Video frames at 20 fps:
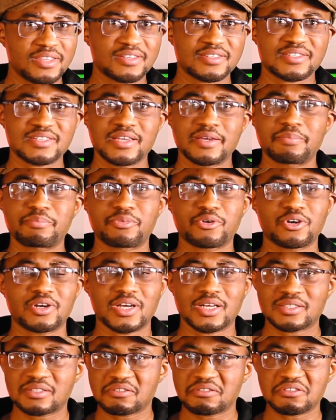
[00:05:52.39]
the same
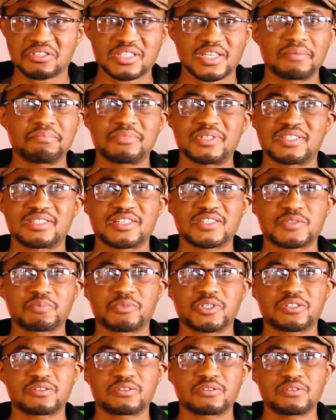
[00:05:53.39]
product, same business
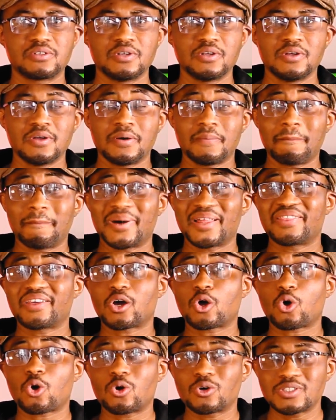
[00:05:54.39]
model, but the
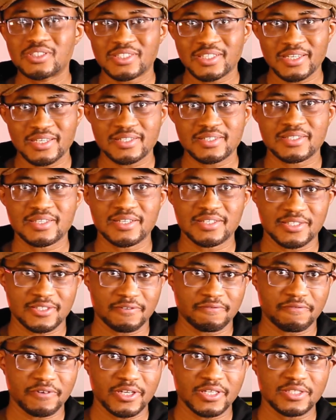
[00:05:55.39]
context is
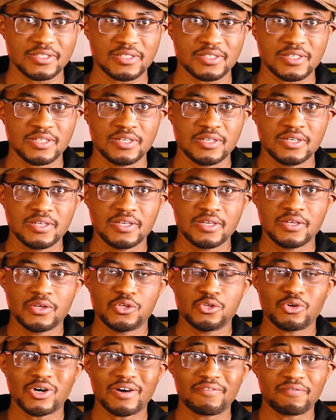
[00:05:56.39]
different.
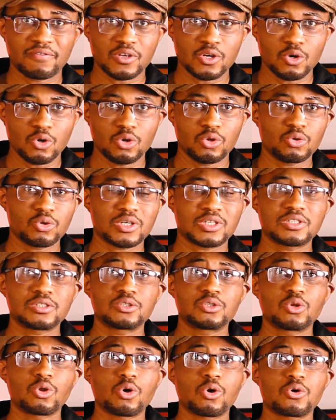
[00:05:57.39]
You have
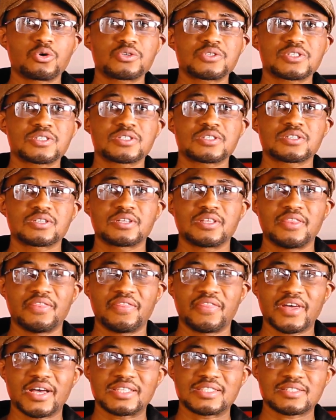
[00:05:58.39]
local laws
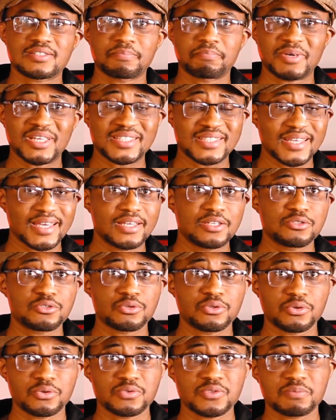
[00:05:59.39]
that pertain
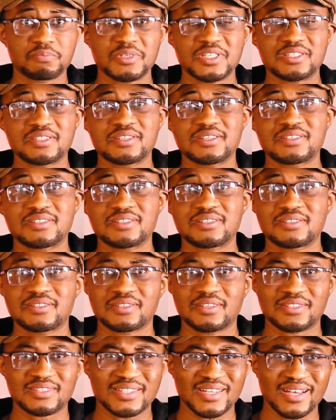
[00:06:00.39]
to those businesses,
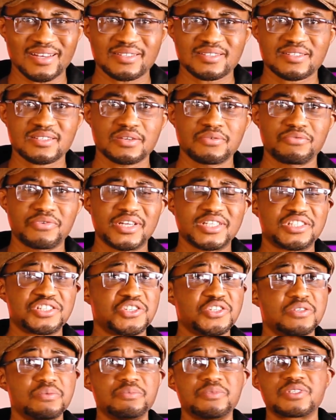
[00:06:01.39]
the tax
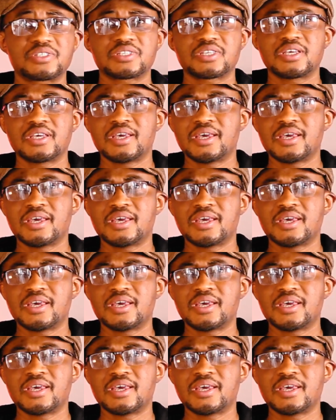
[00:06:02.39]
regimes,